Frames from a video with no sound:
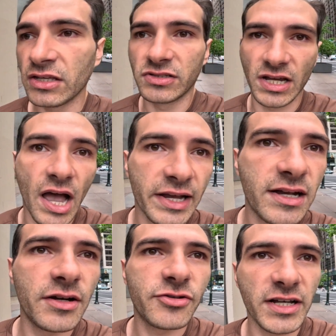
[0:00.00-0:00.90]
using high
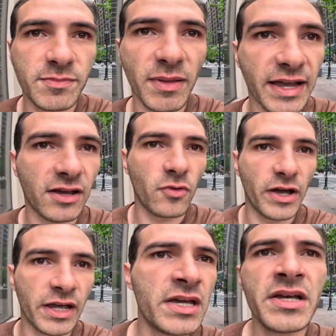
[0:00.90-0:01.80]
contrast black and
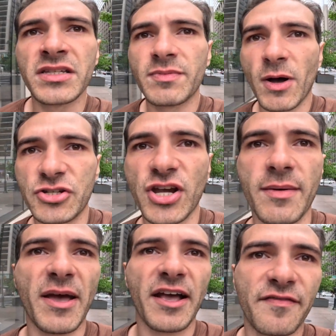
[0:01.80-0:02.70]
white, small
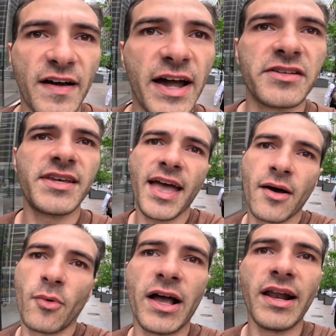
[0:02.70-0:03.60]
JPEG files,
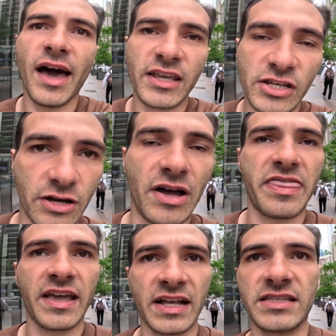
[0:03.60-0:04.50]
yeah, why not, you know, I
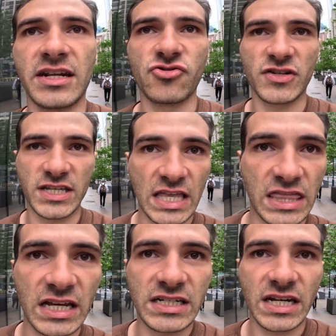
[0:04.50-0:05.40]
think it's an
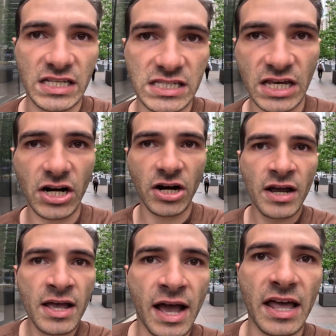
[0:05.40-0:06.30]
interesting thing to
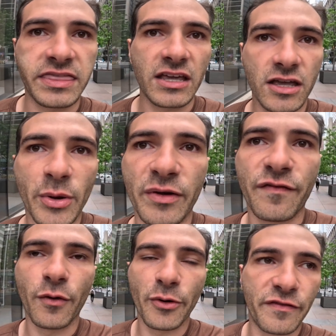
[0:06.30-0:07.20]
consider. I think going
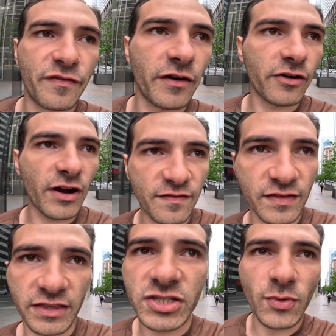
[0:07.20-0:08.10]
forward,
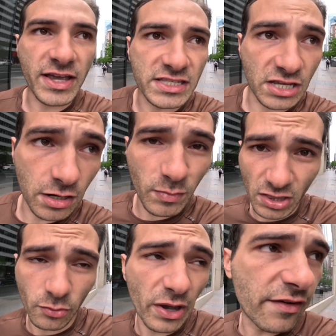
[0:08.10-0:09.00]
photographing this way is going to
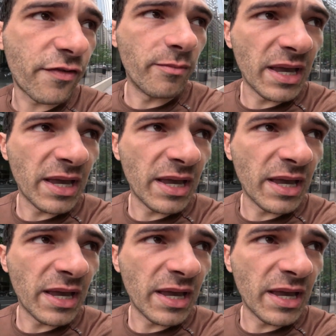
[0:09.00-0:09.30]
be the way for